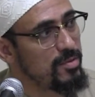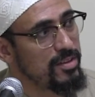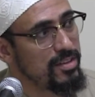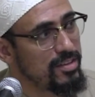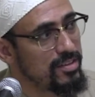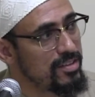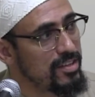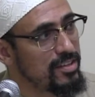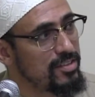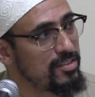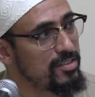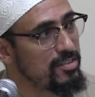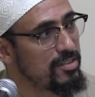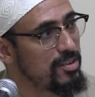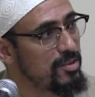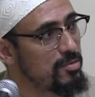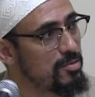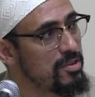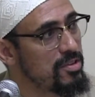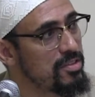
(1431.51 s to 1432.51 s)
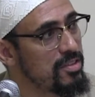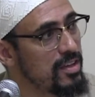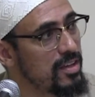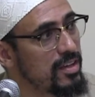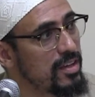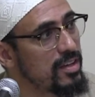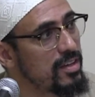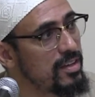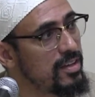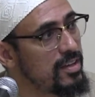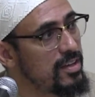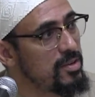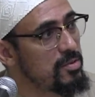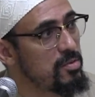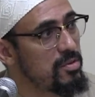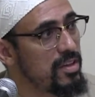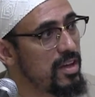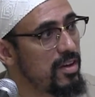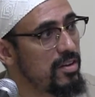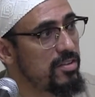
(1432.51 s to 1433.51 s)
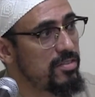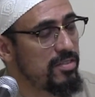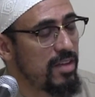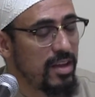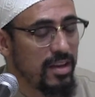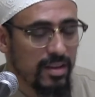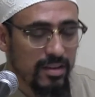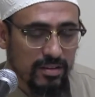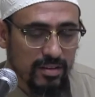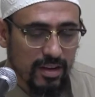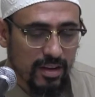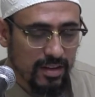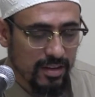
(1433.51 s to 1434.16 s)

and he thinks he's going to rethink it without a sanad,